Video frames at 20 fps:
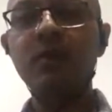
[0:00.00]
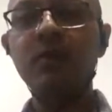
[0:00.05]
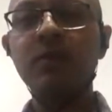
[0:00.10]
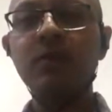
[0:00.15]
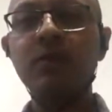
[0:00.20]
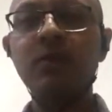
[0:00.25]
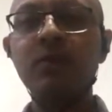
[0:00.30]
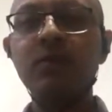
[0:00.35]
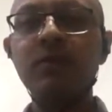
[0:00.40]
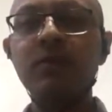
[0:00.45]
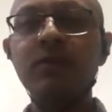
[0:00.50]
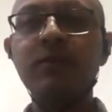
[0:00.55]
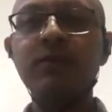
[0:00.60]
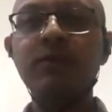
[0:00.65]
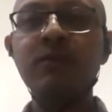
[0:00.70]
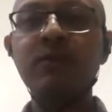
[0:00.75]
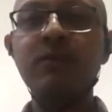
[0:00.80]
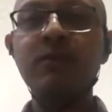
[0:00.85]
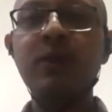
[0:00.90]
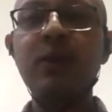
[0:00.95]
So
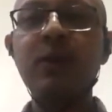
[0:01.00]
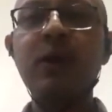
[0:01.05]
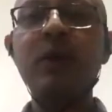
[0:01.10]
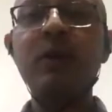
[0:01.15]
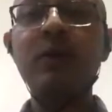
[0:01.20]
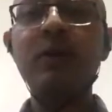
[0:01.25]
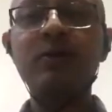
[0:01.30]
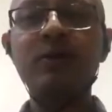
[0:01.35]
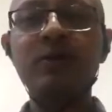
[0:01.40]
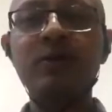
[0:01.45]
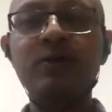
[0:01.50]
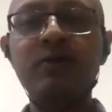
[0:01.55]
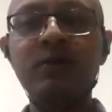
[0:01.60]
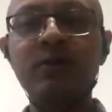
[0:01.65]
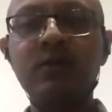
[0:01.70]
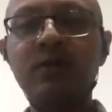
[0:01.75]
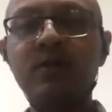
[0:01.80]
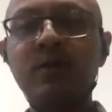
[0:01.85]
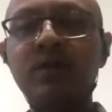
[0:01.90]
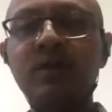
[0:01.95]
we all know this
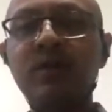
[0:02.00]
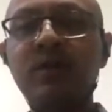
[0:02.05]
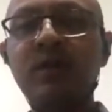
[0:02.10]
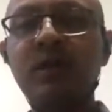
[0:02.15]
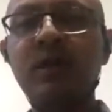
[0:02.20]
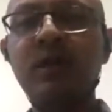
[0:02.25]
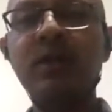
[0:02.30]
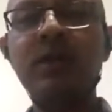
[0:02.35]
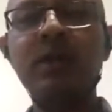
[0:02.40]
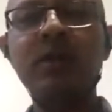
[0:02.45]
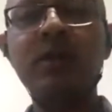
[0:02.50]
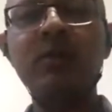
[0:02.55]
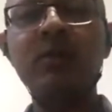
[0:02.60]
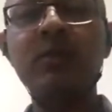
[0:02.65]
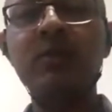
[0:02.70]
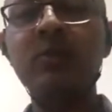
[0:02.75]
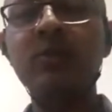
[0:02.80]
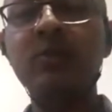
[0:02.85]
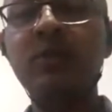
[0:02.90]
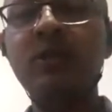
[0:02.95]
verse, Kalir
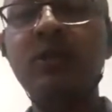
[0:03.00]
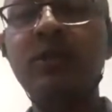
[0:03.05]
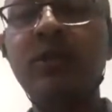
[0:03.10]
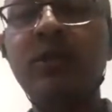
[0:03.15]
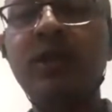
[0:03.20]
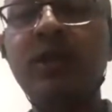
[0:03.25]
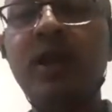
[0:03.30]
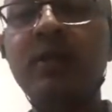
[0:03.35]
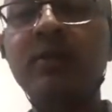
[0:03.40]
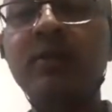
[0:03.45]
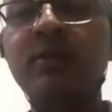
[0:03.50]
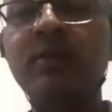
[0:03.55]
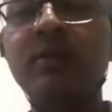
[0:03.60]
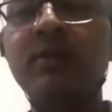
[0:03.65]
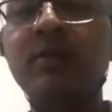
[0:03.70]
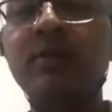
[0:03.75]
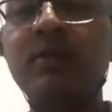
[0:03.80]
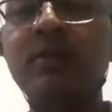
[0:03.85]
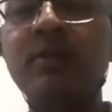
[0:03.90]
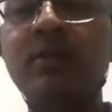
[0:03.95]
dosho nidhe
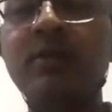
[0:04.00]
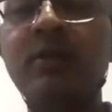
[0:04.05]
rajan